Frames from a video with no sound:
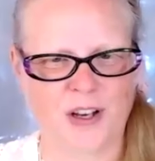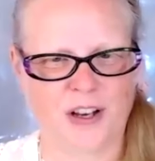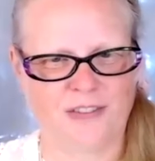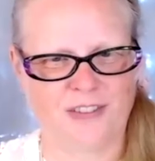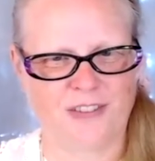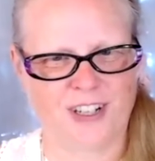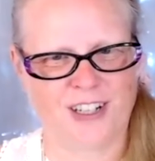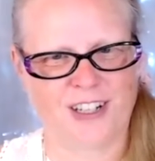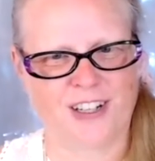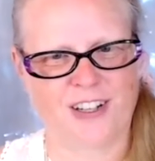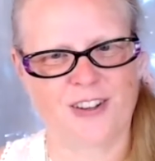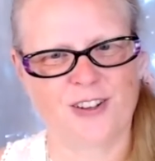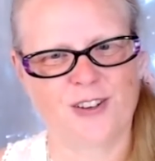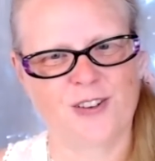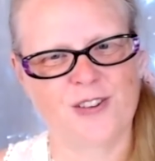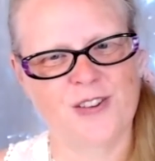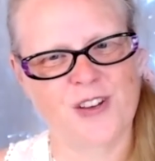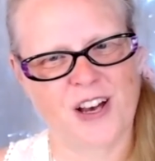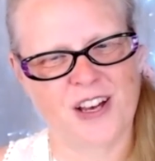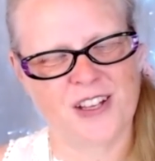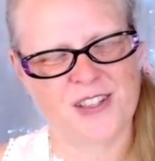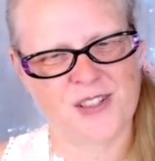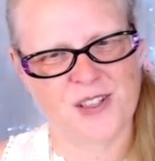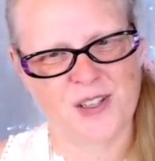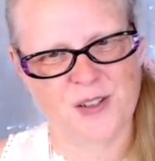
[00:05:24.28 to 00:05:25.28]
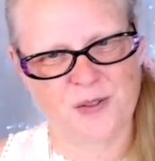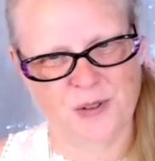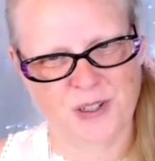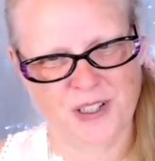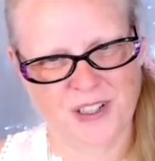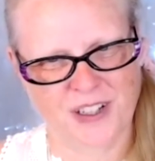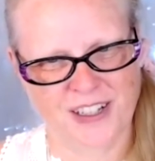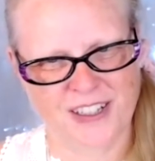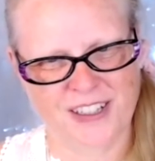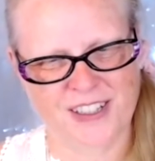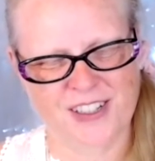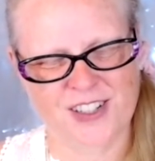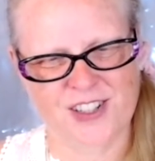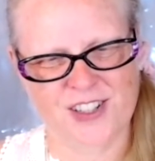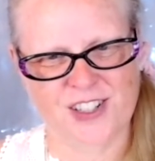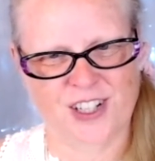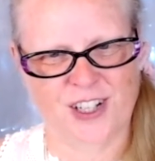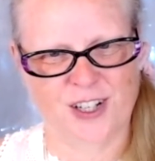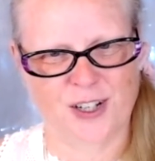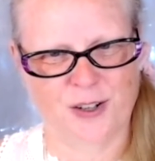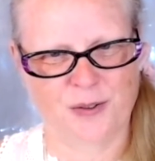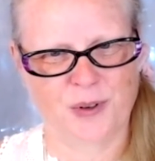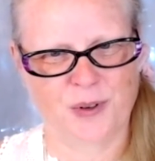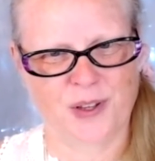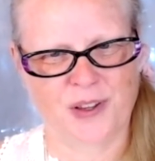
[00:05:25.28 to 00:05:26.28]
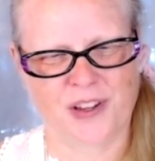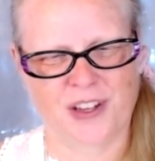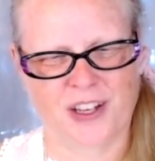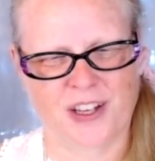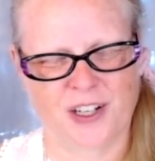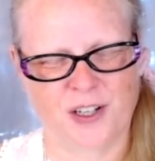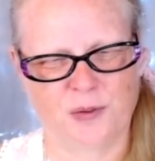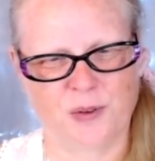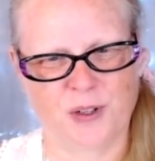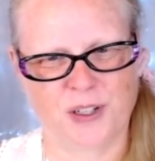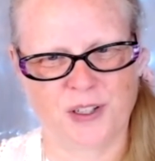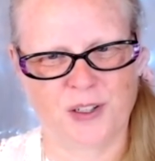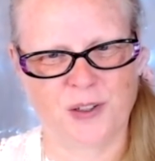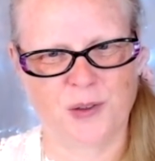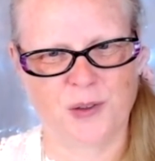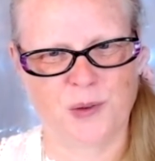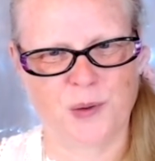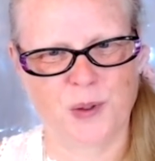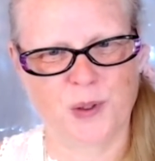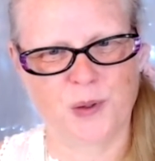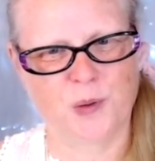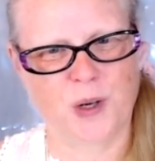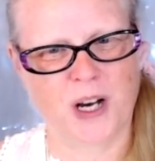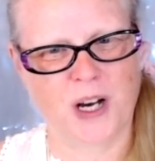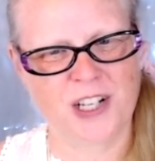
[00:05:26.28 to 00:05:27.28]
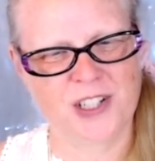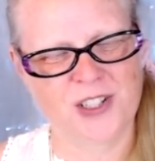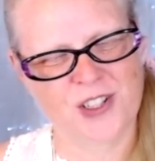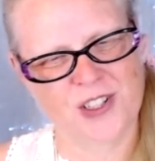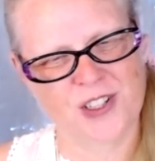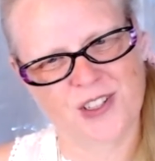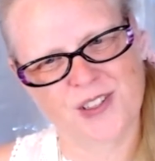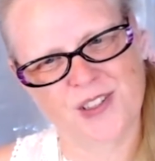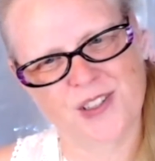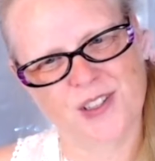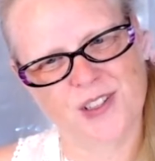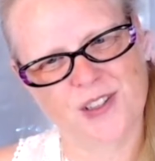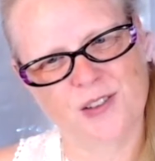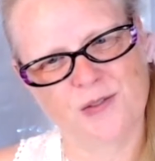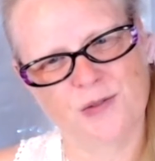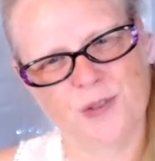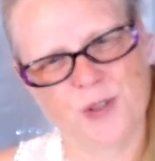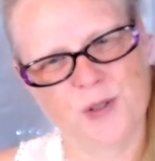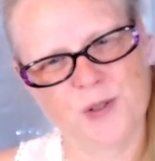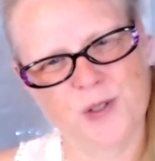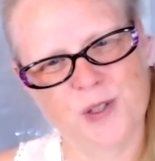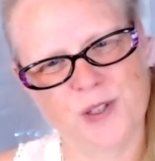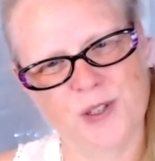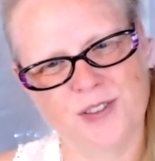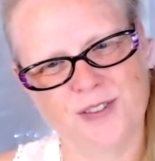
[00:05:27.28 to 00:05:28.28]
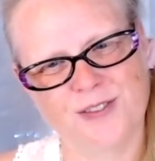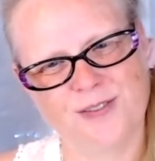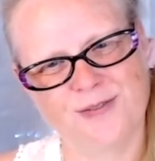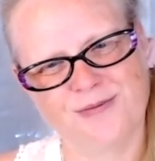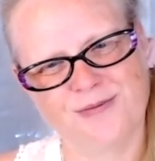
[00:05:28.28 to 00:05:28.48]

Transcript: have any other thoughts you would like to share with anyone who would watch this in the future?